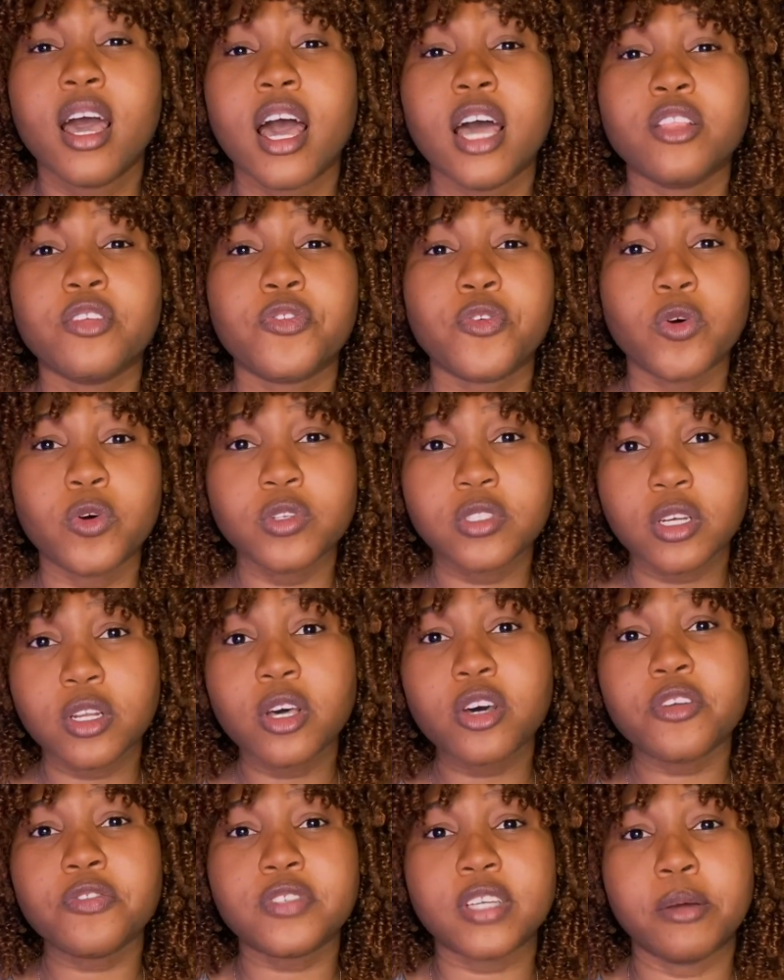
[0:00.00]
And of course, a
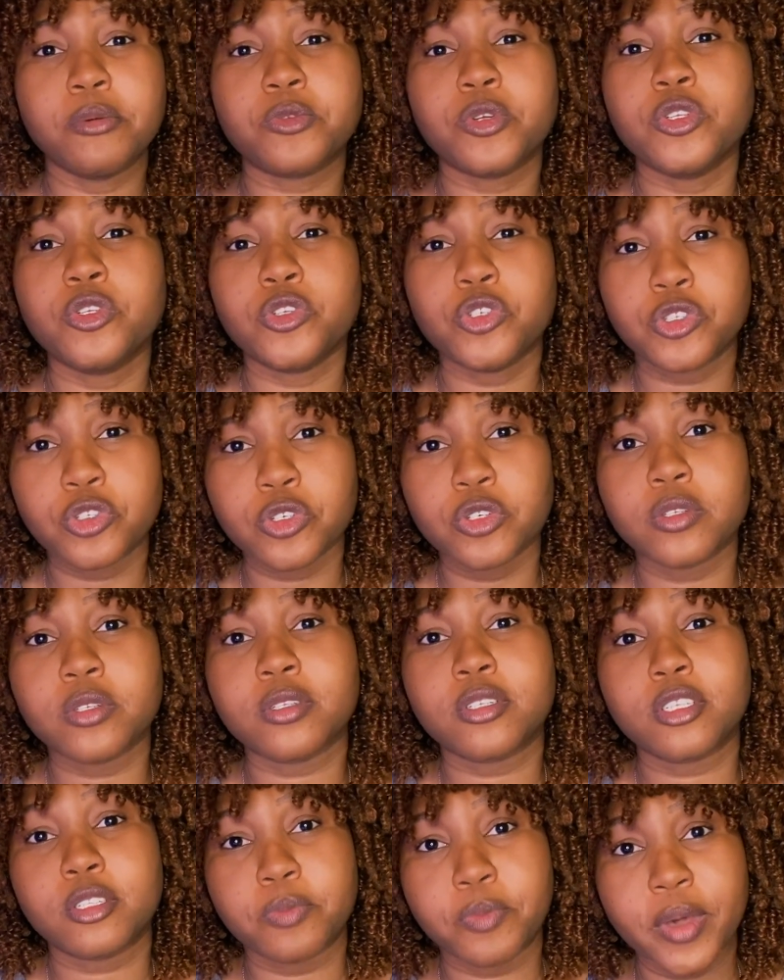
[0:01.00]
lot of times when you
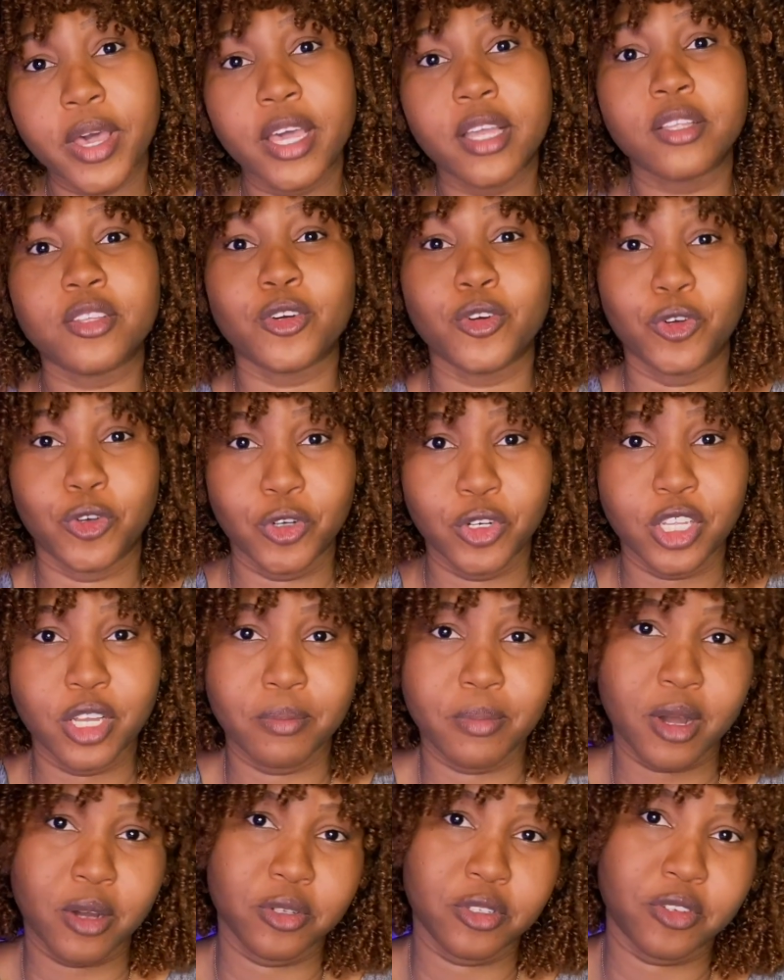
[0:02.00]
should spend a good
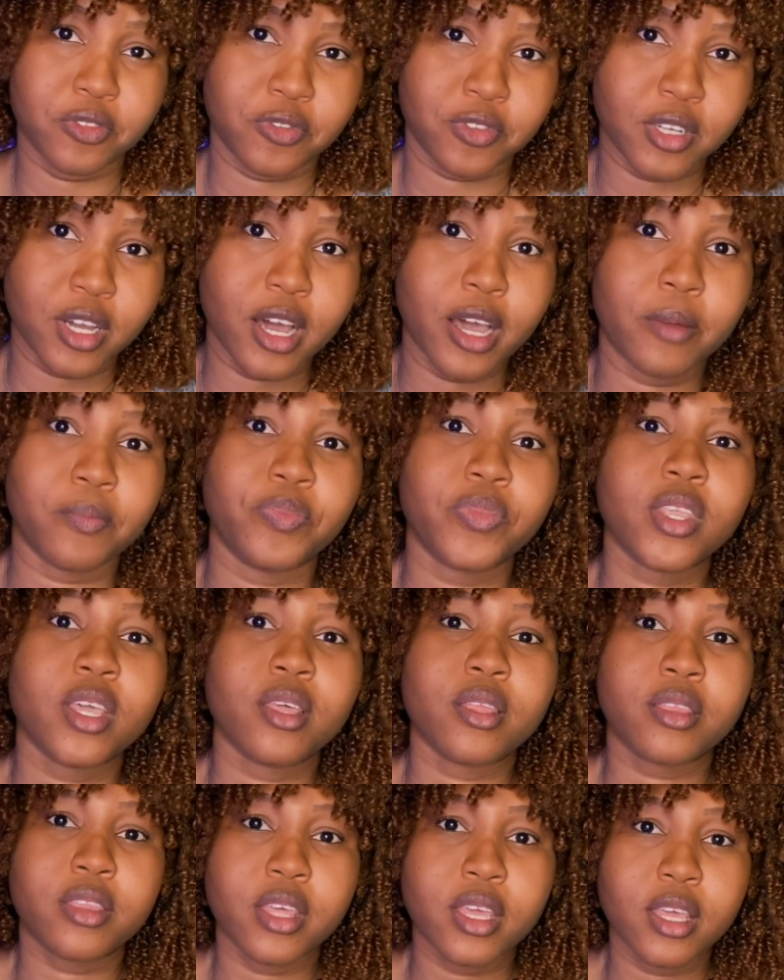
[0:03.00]
amount of time
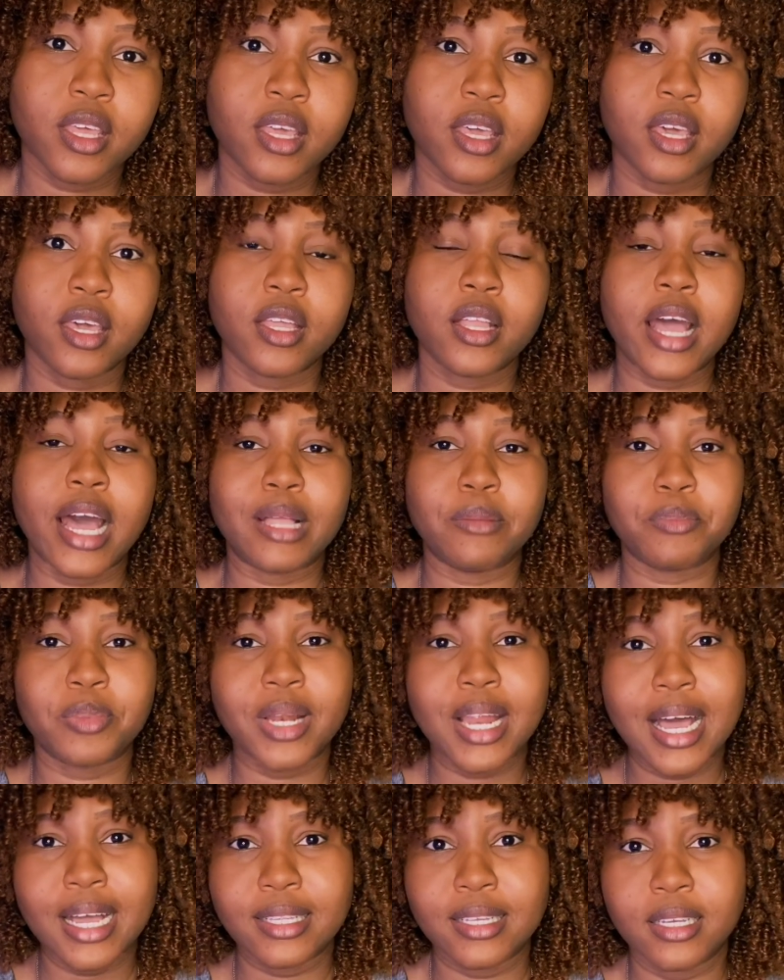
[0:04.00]
thinking and
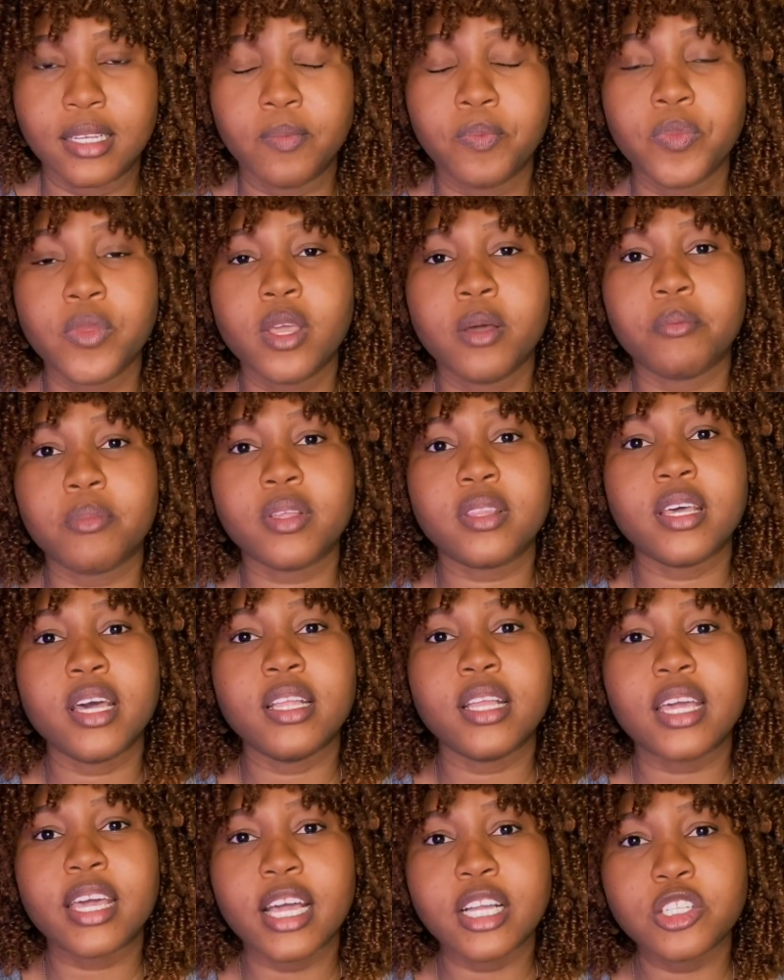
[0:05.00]
planning, but
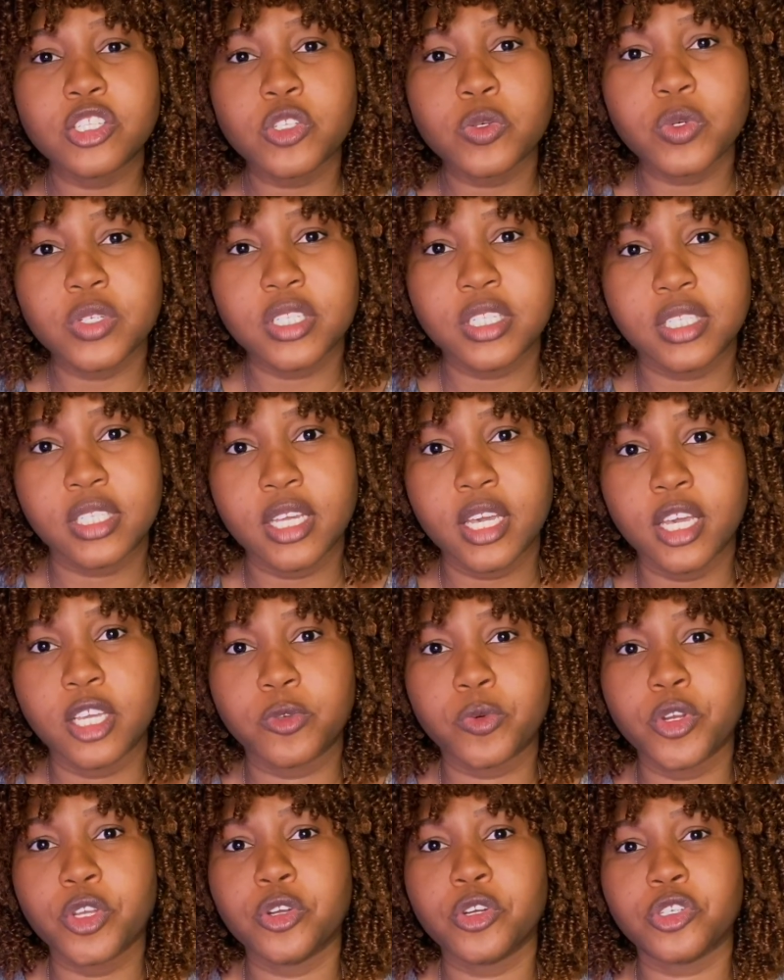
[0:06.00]
then it gets to a stage
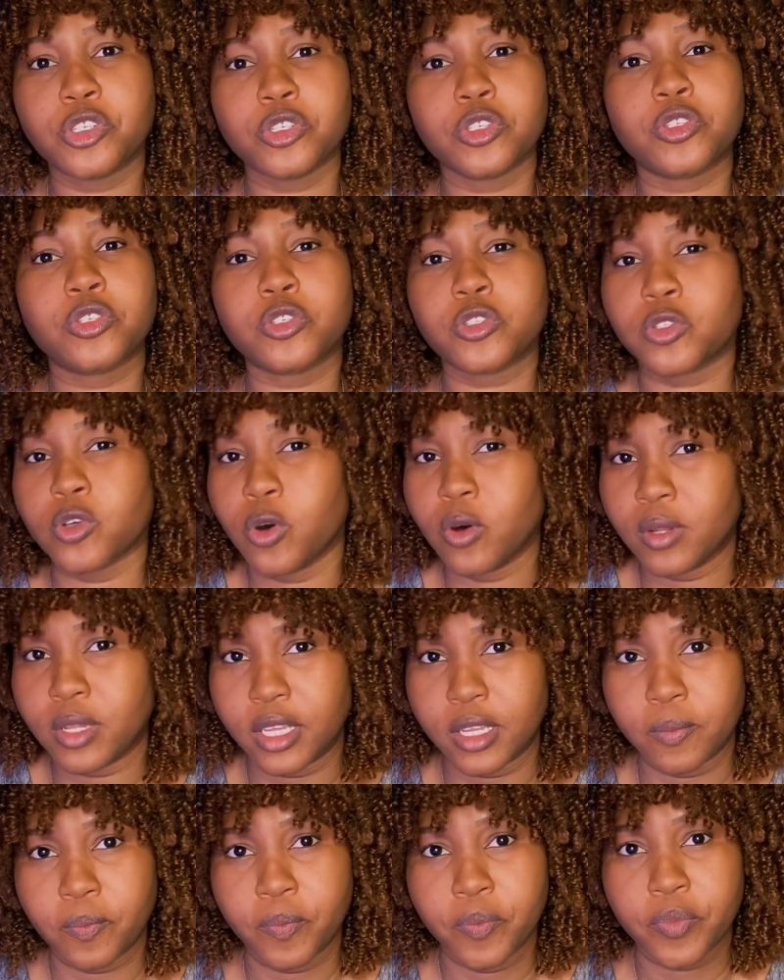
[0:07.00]
where you're just
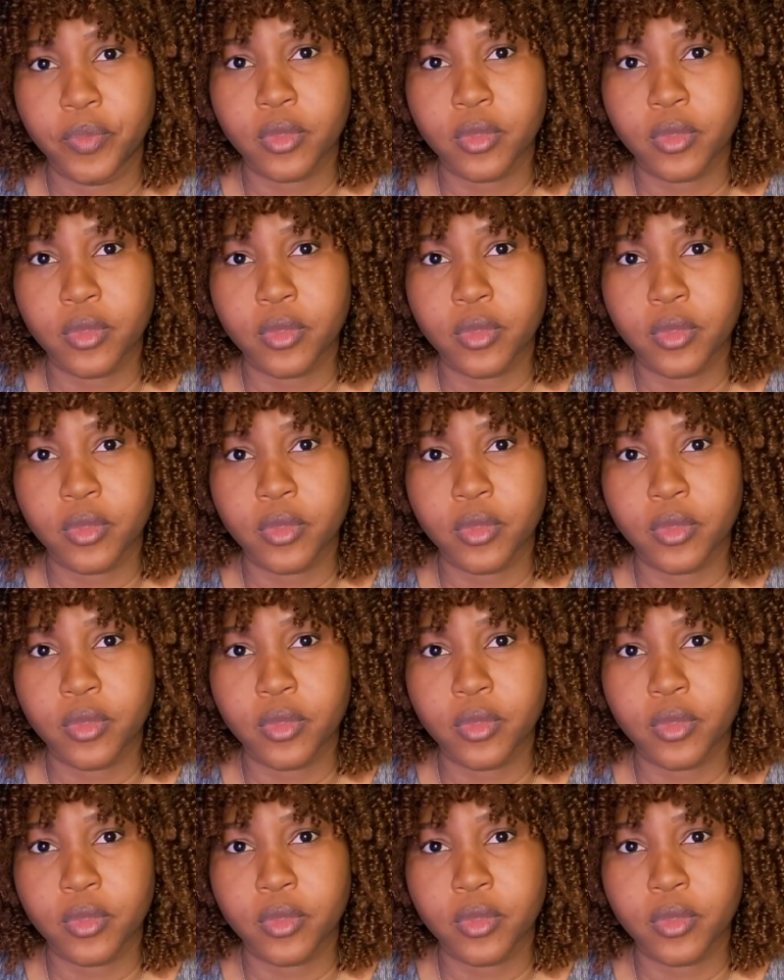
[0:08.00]
stalling,